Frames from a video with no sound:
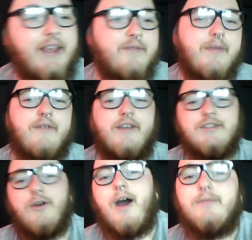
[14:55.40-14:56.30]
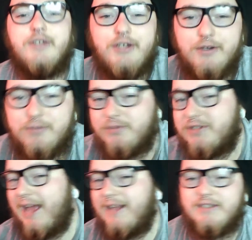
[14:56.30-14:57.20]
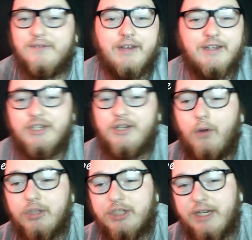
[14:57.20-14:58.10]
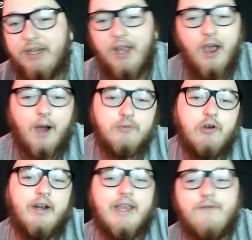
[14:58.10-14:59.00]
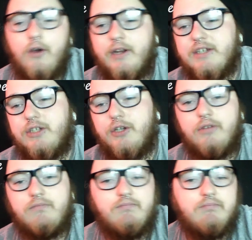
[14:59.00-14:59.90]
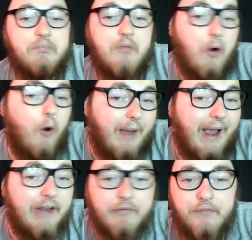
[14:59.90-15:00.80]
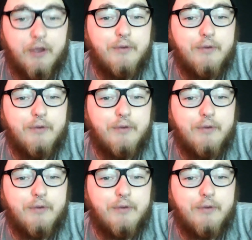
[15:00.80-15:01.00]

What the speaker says: please forgive me if it's not up to the usual standards of things that you're watching. I'm trying to give honest, good or bad